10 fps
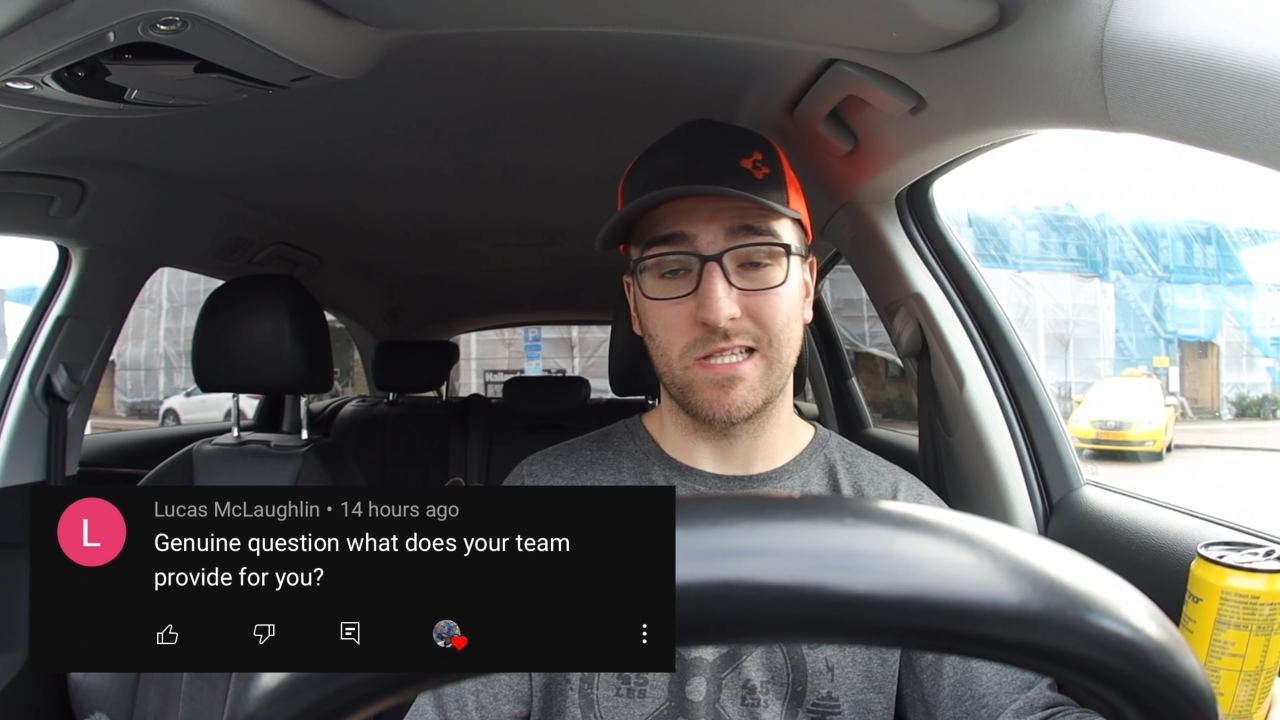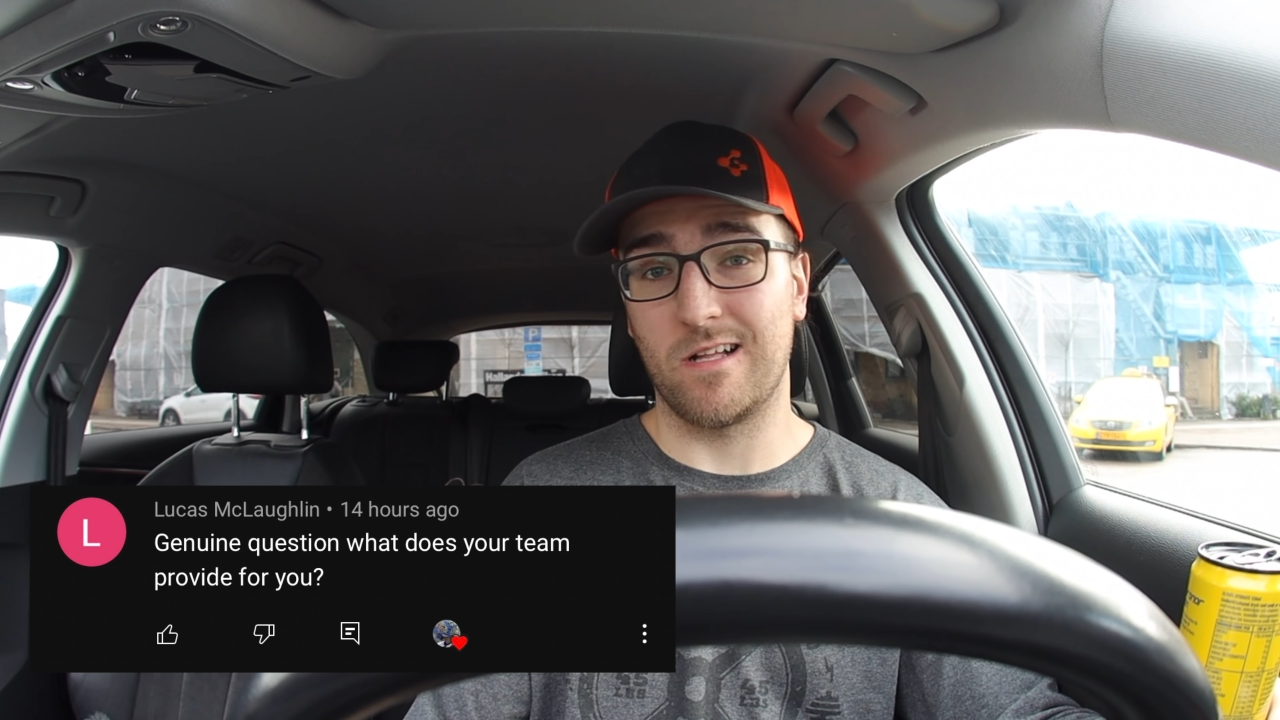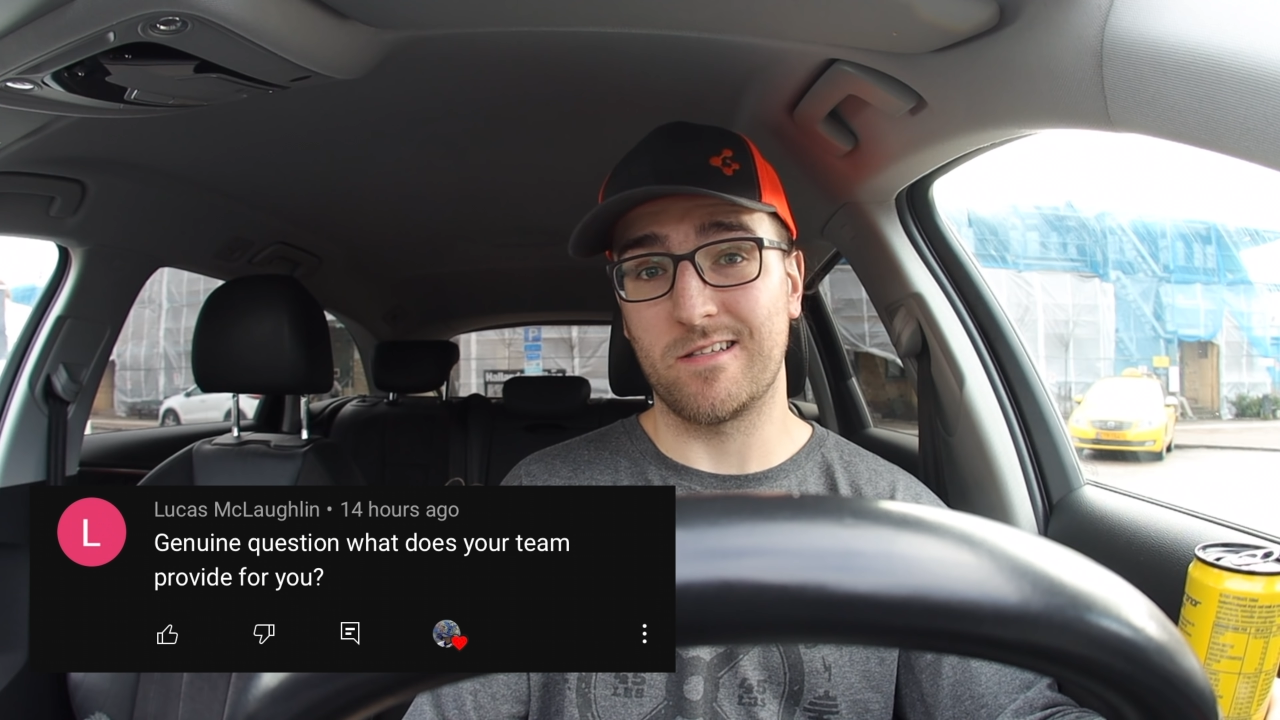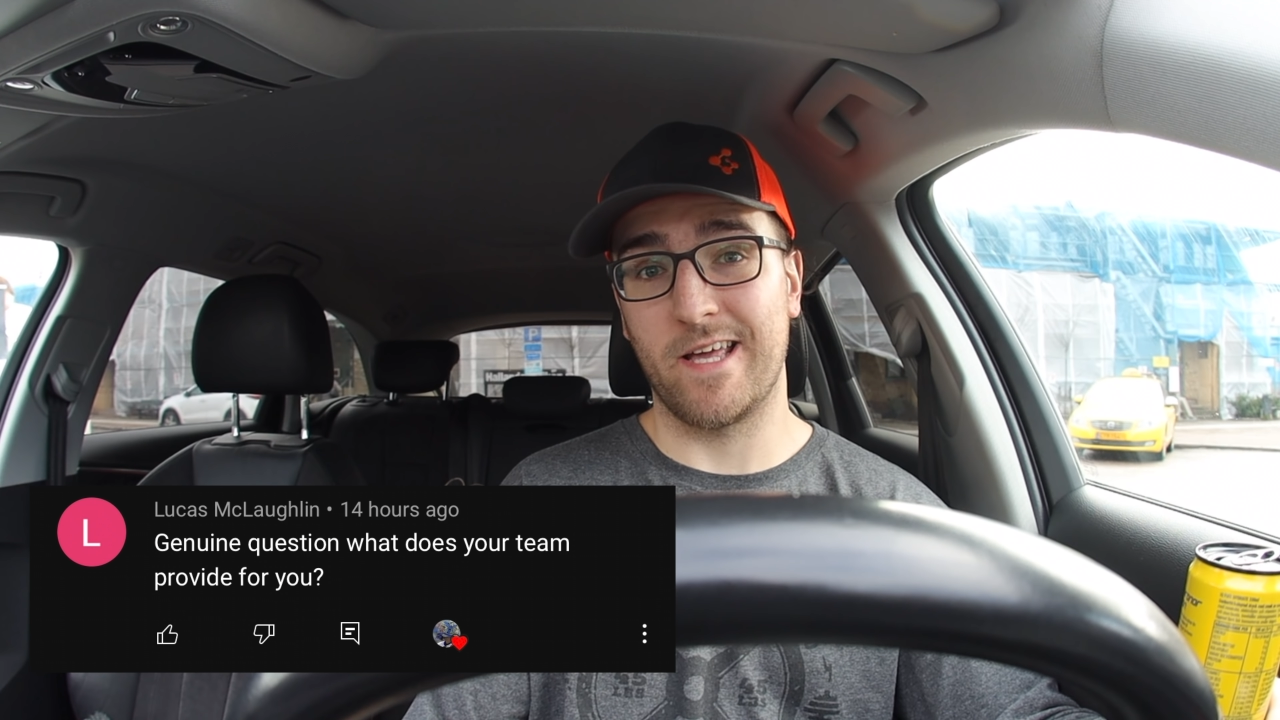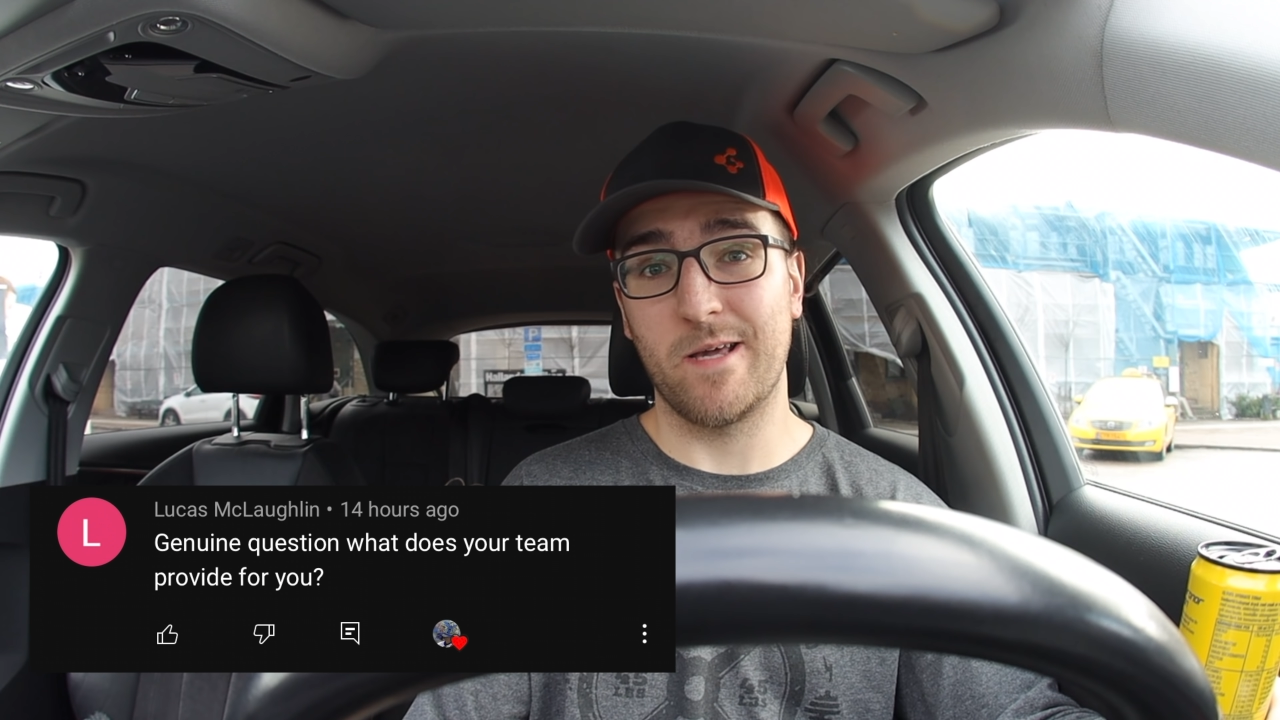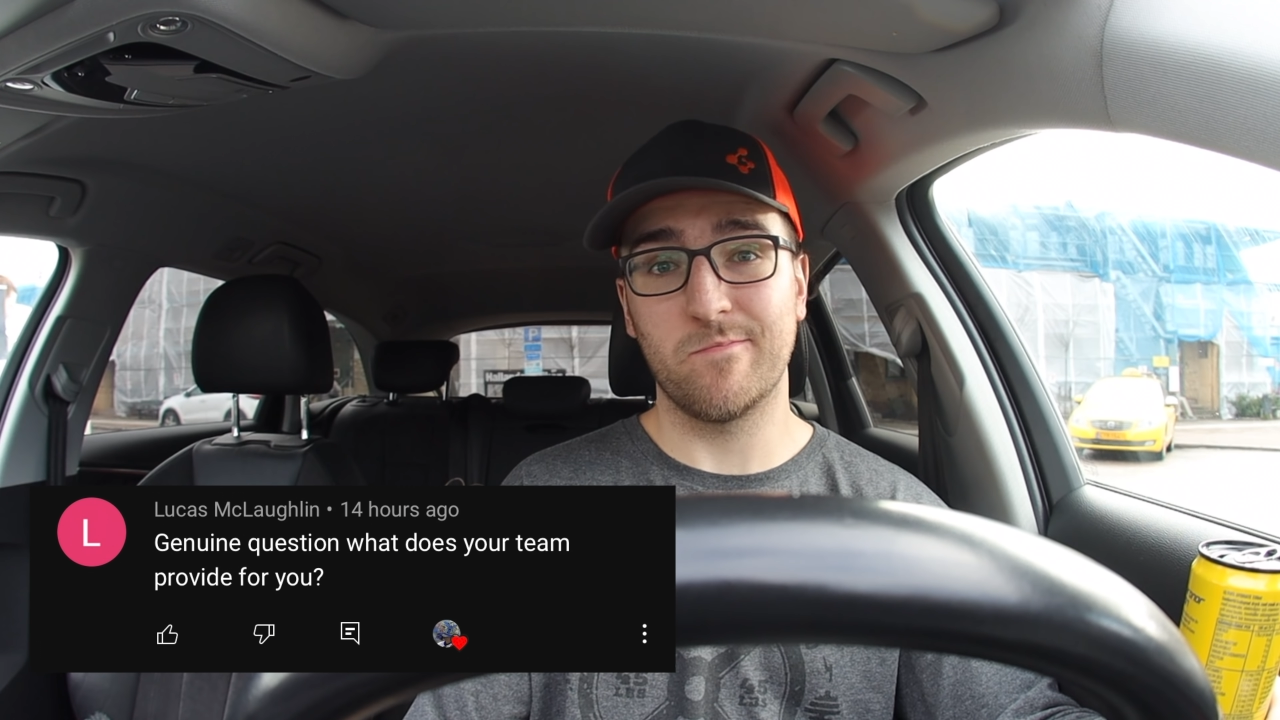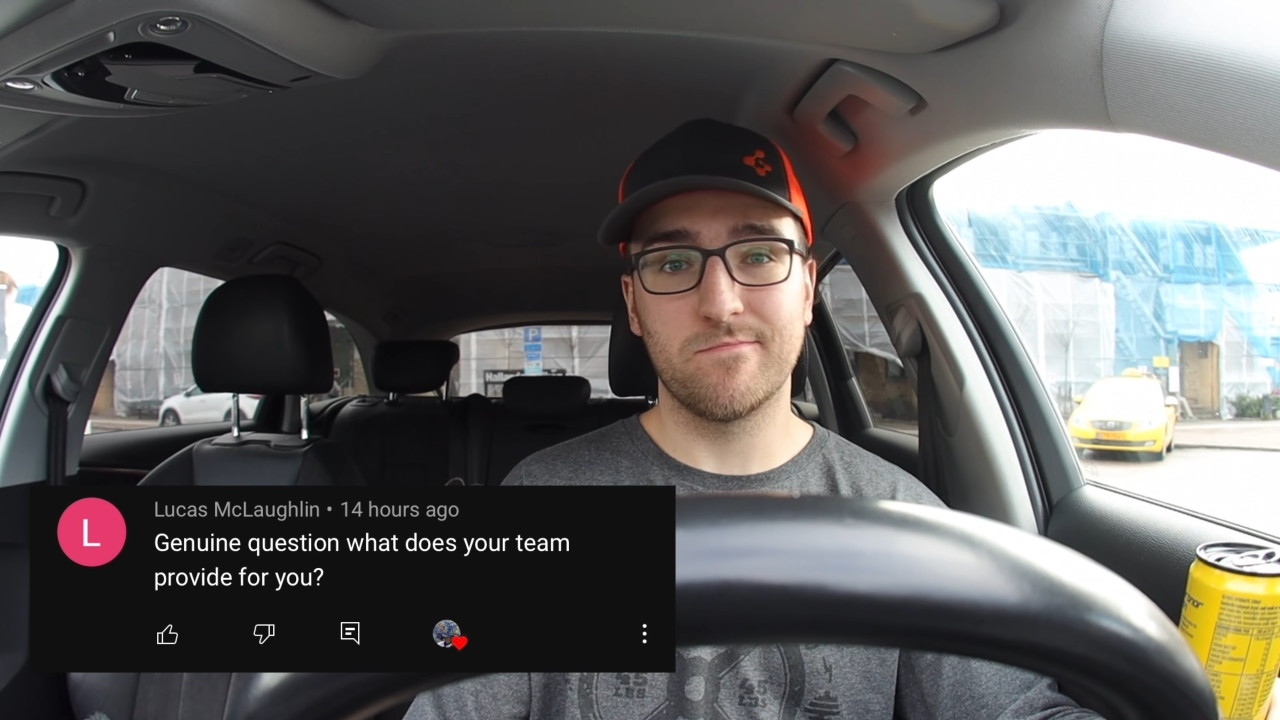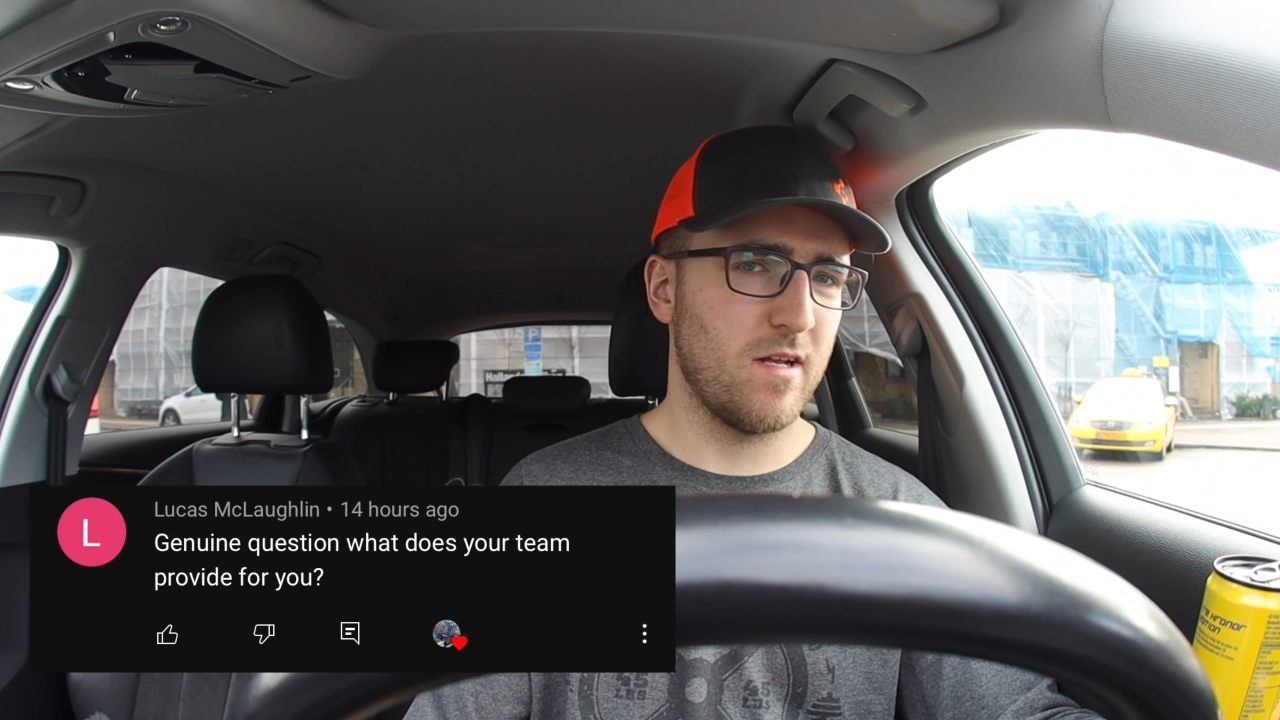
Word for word: lot of tape.